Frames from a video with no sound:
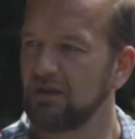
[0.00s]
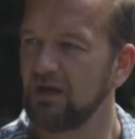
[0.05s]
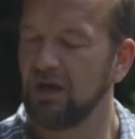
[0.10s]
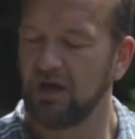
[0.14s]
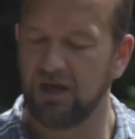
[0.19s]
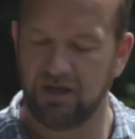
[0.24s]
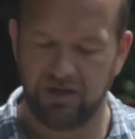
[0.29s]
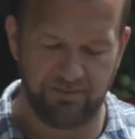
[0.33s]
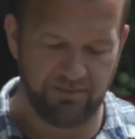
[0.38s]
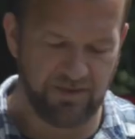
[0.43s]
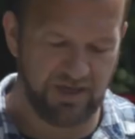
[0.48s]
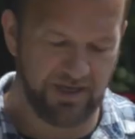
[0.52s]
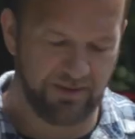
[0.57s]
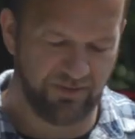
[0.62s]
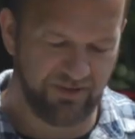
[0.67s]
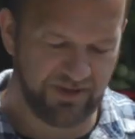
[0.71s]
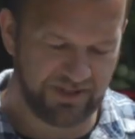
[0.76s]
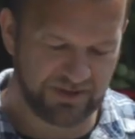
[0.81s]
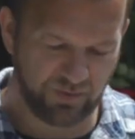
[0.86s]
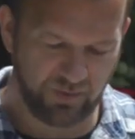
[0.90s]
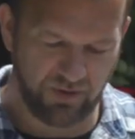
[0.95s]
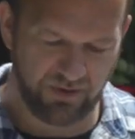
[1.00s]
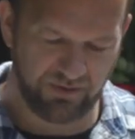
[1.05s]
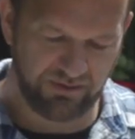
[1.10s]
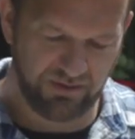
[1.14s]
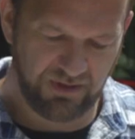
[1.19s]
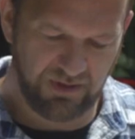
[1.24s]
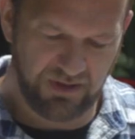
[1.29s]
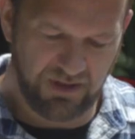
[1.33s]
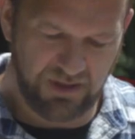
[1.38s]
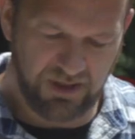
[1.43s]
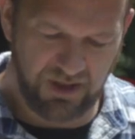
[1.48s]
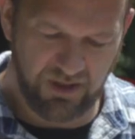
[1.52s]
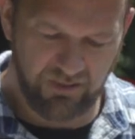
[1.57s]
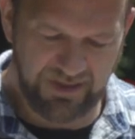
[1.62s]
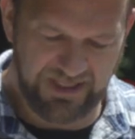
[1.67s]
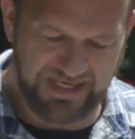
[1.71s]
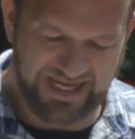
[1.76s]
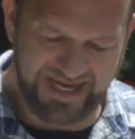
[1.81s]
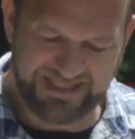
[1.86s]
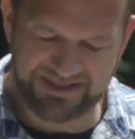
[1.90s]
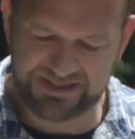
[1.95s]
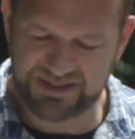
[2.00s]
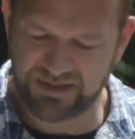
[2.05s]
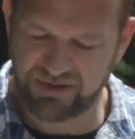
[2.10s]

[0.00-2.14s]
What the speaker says: and this one only gets